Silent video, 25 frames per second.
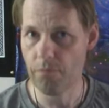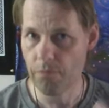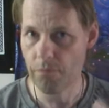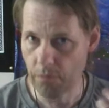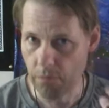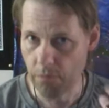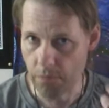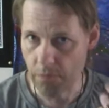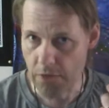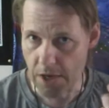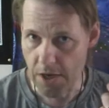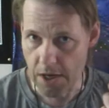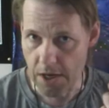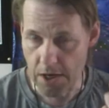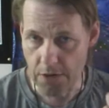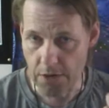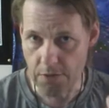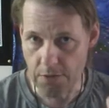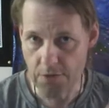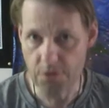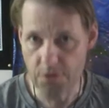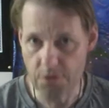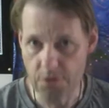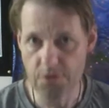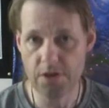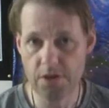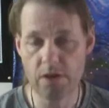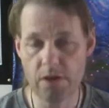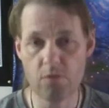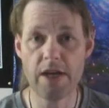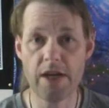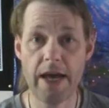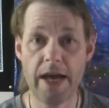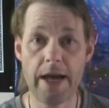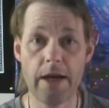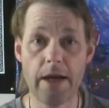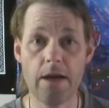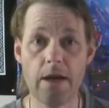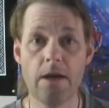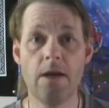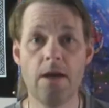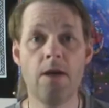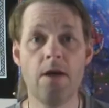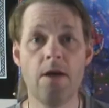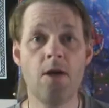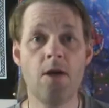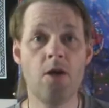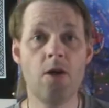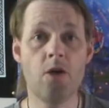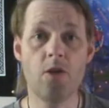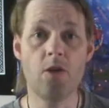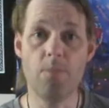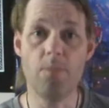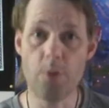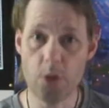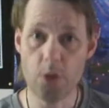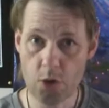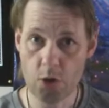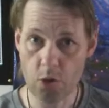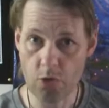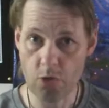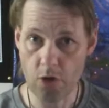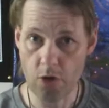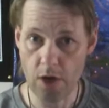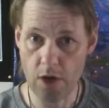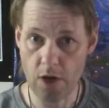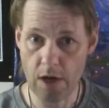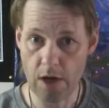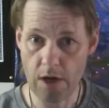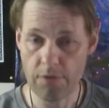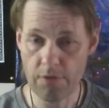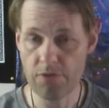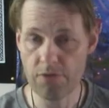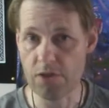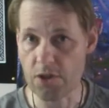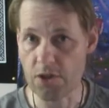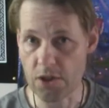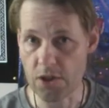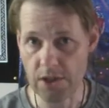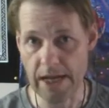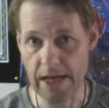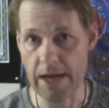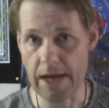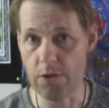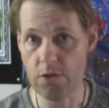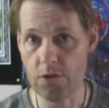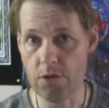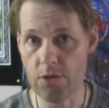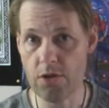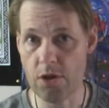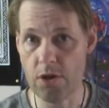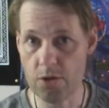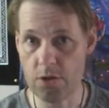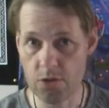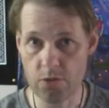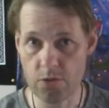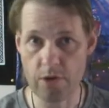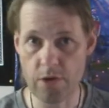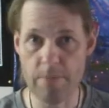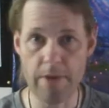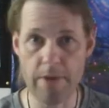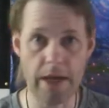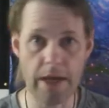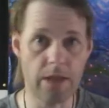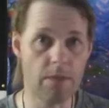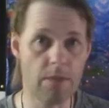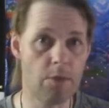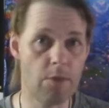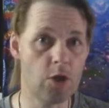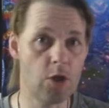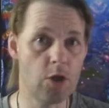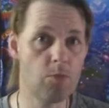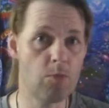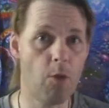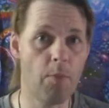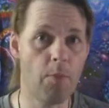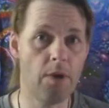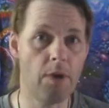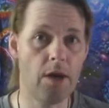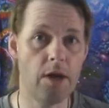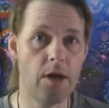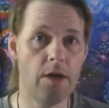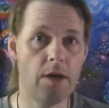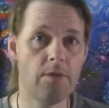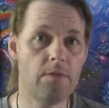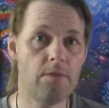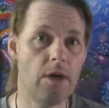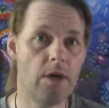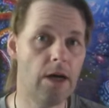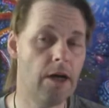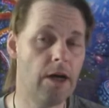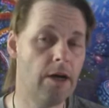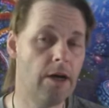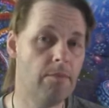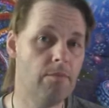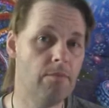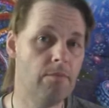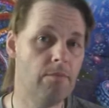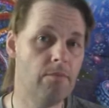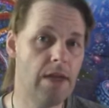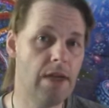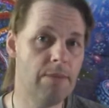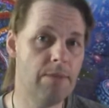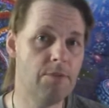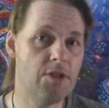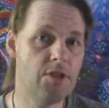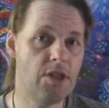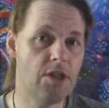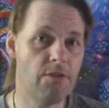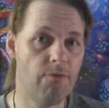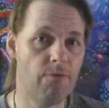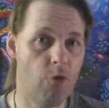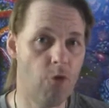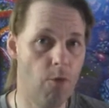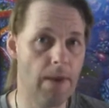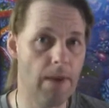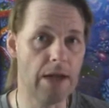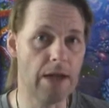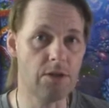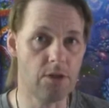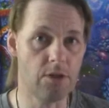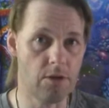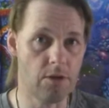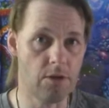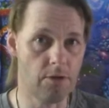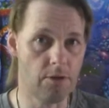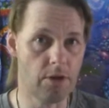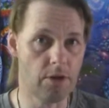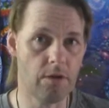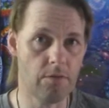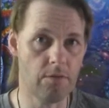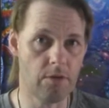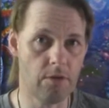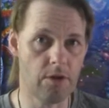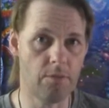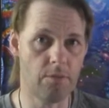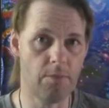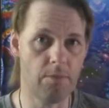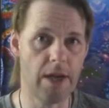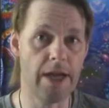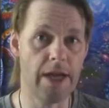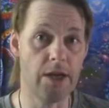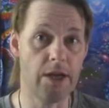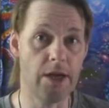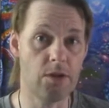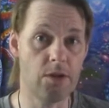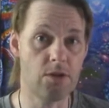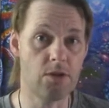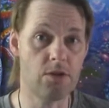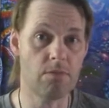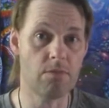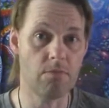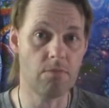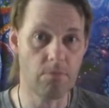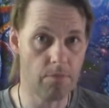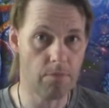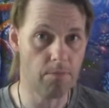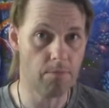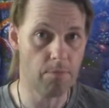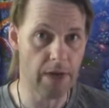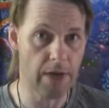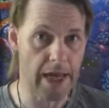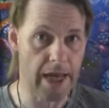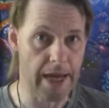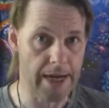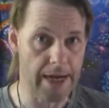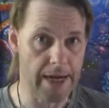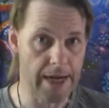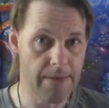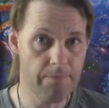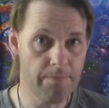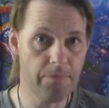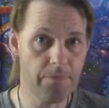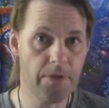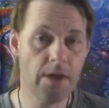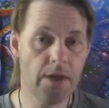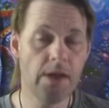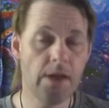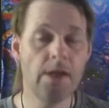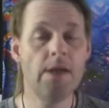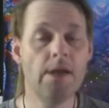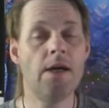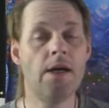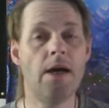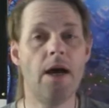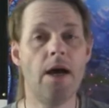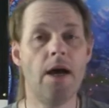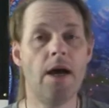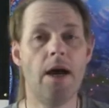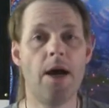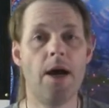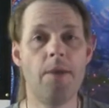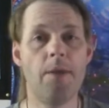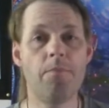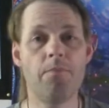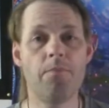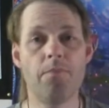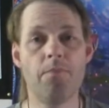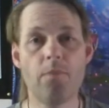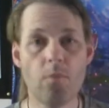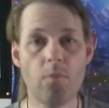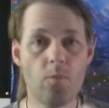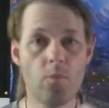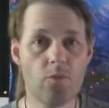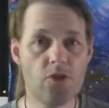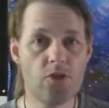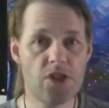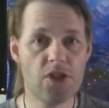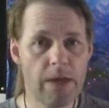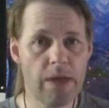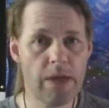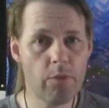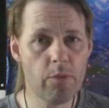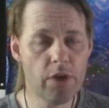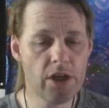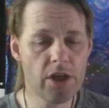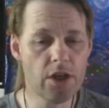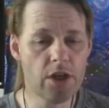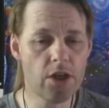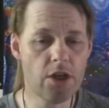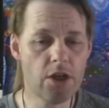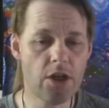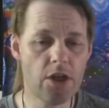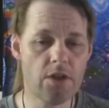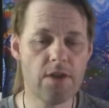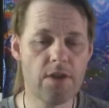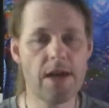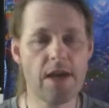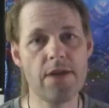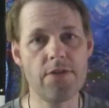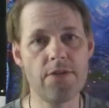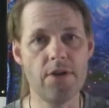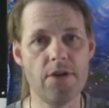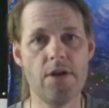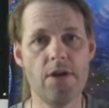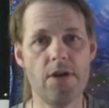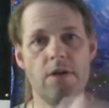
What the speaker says: the sealed deck, the booster draft and the standard, those three being the most popular limited formats that players play. Today we're going to look at the other